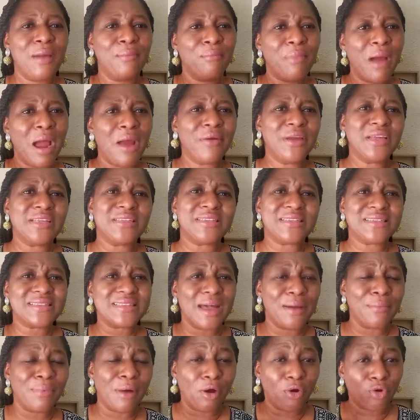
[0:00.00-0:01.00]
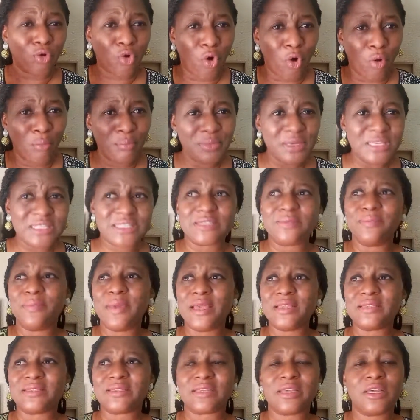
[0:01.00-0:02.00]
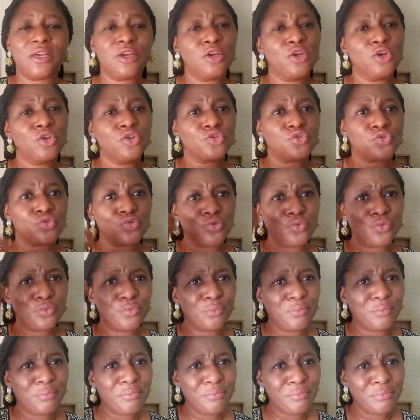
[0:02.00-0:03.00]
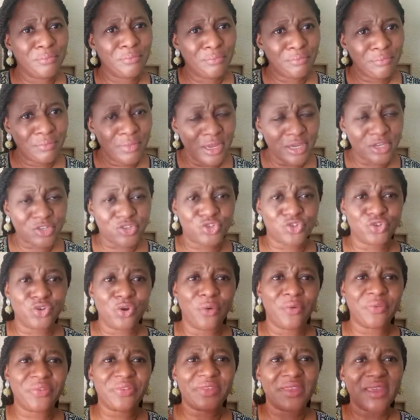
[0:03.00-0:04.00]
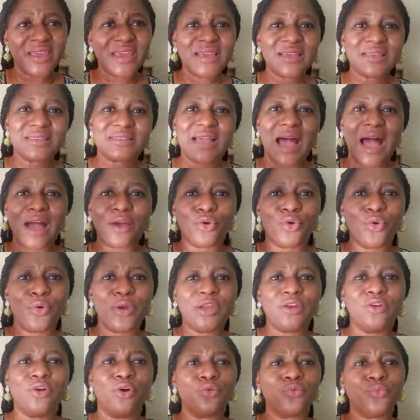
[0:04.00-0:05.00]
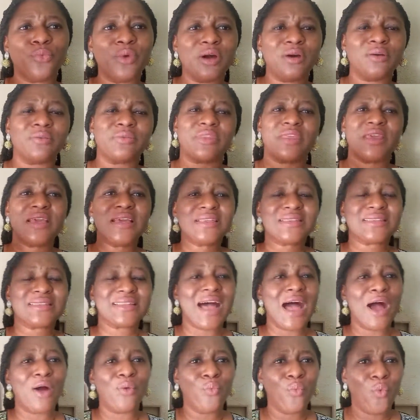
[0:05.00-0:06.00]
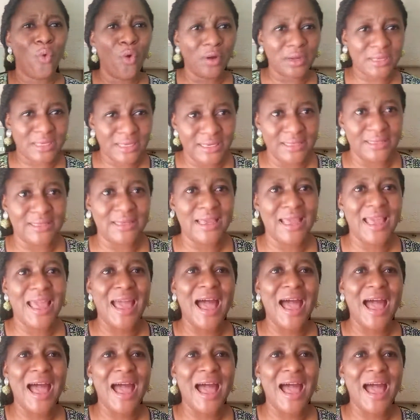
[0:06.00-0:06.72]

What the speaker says: Marriage is about commitment to make sure things are going on well, things are working.